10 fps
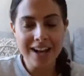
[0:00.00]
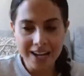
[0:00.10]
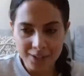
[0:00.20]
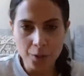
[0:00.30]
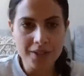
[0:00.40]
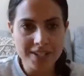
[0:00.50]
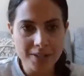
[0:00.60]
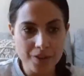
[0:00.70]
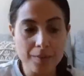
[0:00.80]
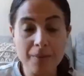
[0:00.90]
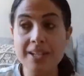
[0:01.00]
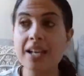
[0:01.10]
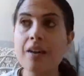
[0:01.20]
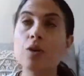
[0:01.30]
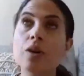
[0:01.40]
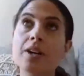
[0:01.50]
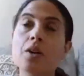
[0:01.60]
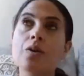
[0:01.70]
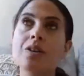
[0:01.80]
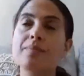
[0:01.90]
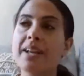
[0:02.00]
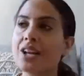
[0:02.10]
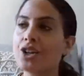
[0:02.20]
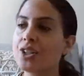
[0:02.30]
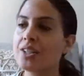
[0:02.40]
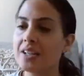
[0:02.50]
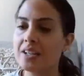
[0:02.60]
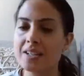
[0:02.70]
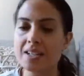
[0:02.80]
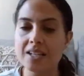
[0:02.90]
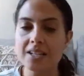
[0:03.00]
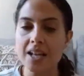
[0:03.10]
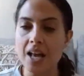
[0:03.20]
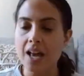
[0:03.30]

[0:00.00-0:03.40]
I notice it within myself, or I notice my anxious tendencies.